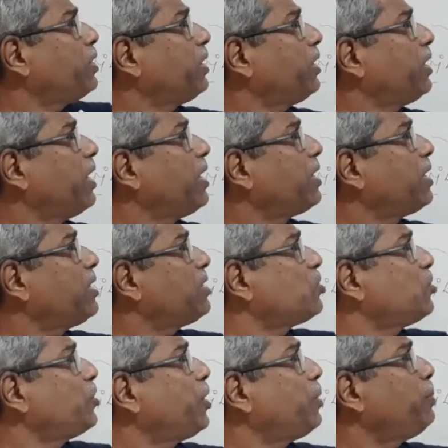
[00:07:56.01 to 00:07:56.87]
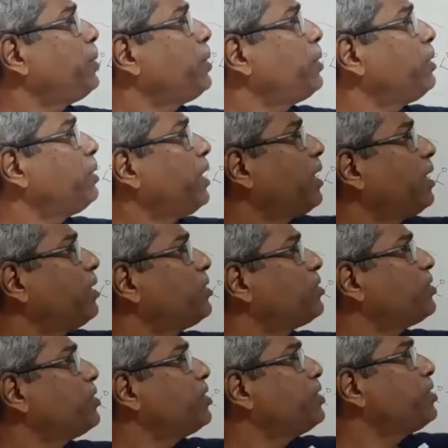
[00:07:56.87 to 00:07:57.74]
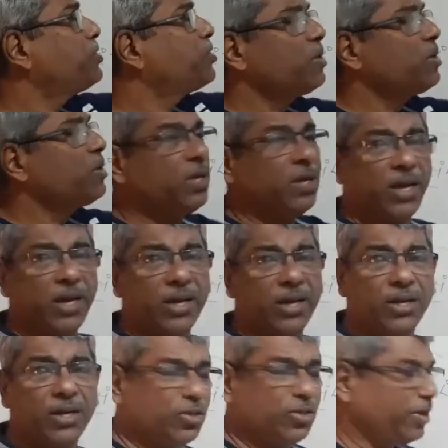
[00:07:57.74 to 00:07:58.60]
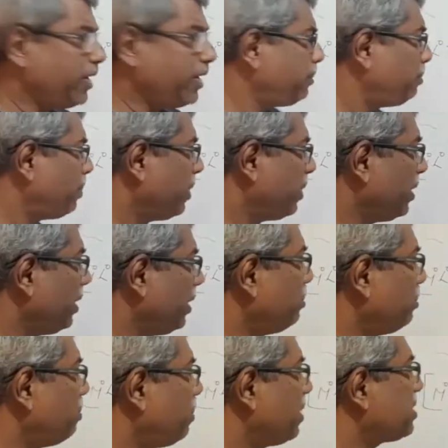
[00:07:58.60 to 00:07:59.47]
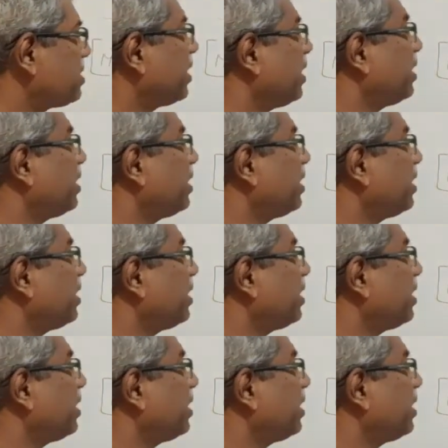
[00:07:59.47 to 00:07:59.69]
A raised to M into A raised to N is equal to A raised to N, M plus N.